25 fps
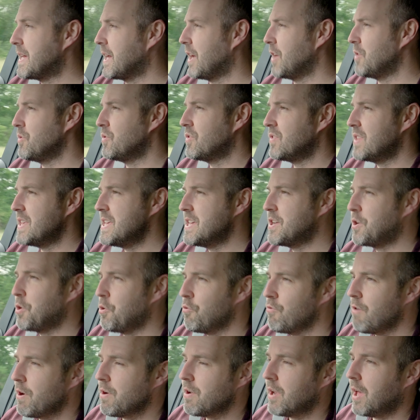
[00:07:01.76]
goes, the
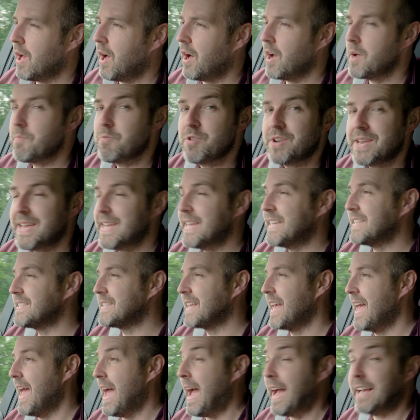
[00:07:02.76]
Corolla hybrid
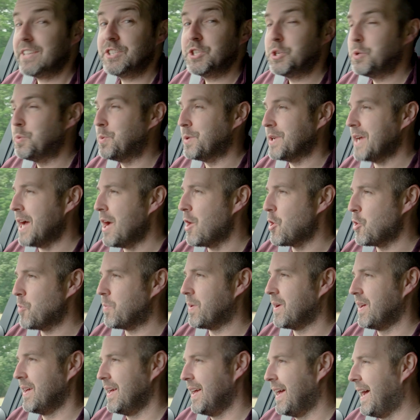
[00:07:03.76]
is, as you would hope,
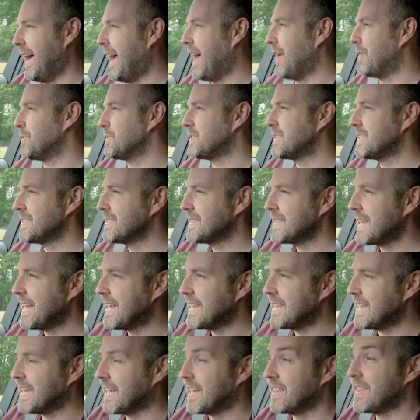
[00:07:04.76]

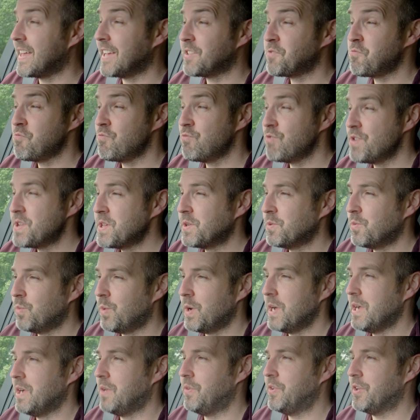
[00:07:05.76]
outstanding, and that's
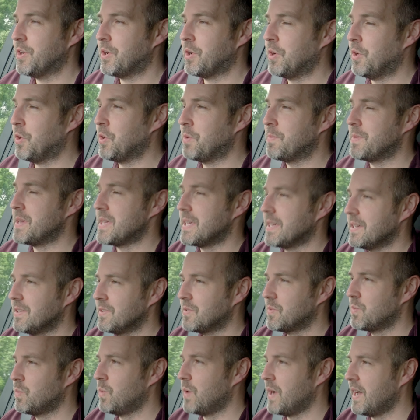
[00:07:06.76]
real-world economy
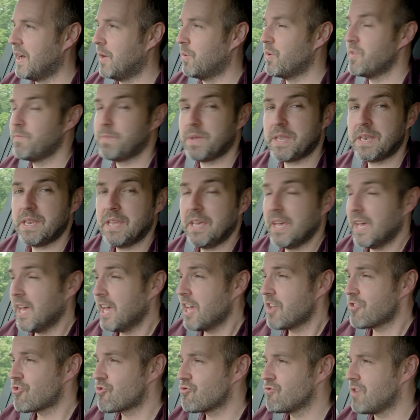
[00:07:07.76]
as well. We've been
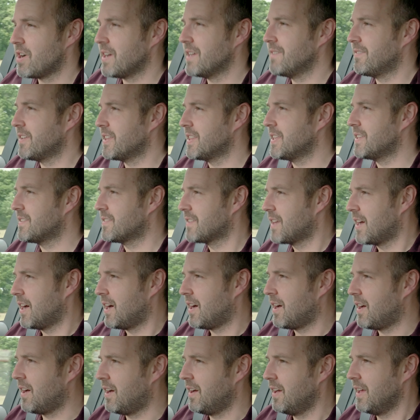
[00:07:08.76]
driving this
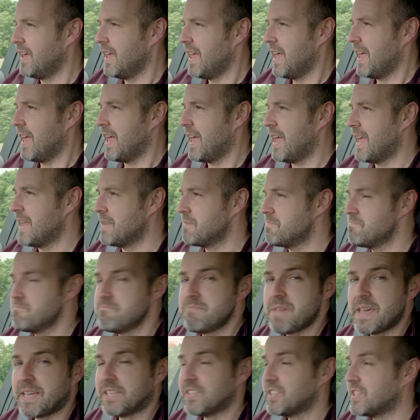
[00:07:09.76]
car in
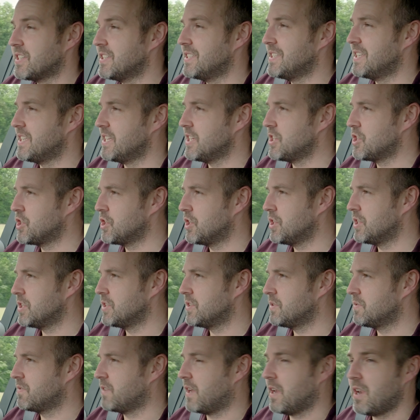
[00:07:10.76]
mixed
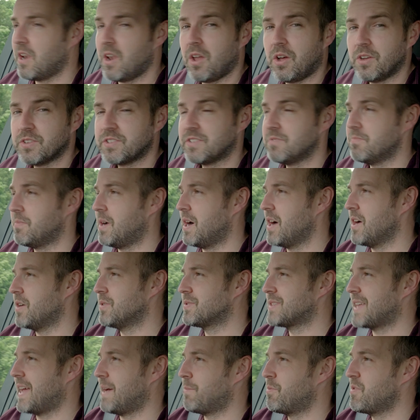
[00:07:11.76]
conditions and lots of
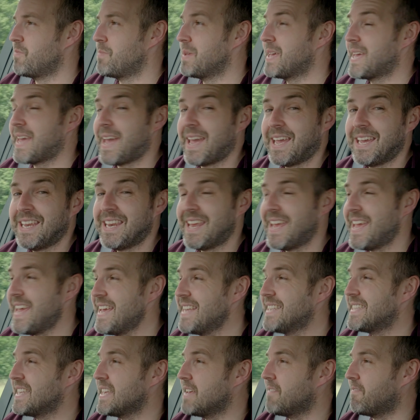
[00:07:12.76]
miles, and we've been getting an
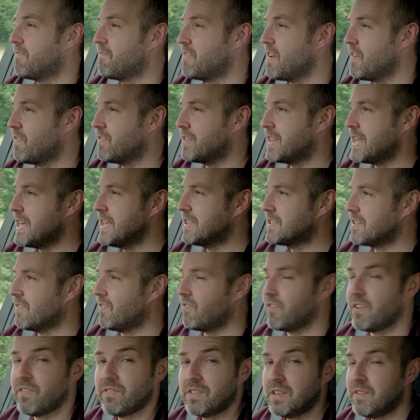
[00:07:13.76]
easy 50 to
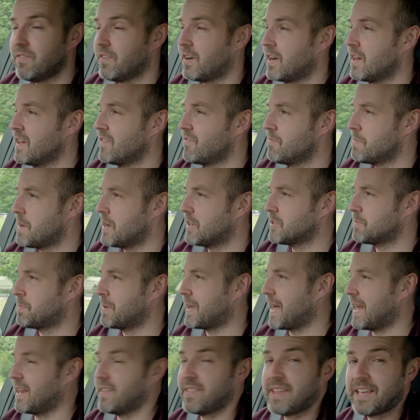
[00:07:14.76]
55 miles
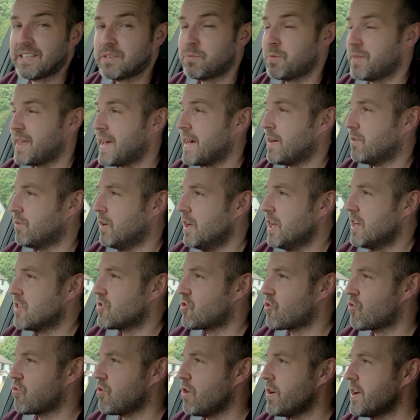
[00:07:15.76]
per gallon. That's without
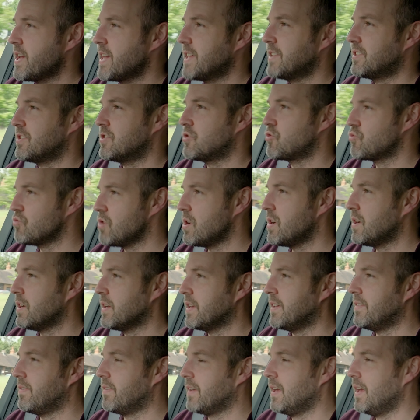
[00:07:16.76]
trying to
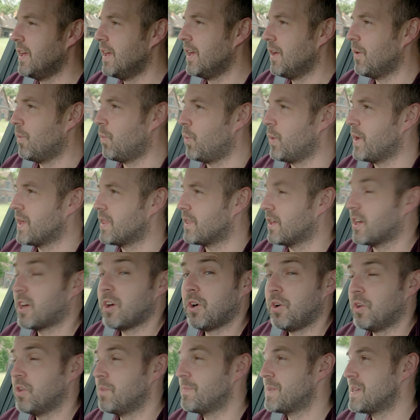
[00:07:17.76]
drive with
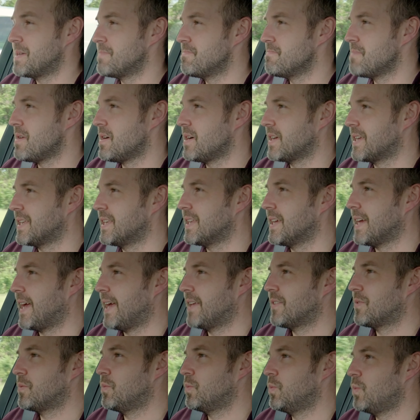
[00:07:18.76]
economy in mind
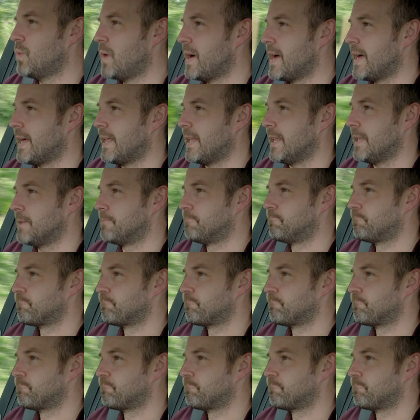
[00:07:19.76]
as well.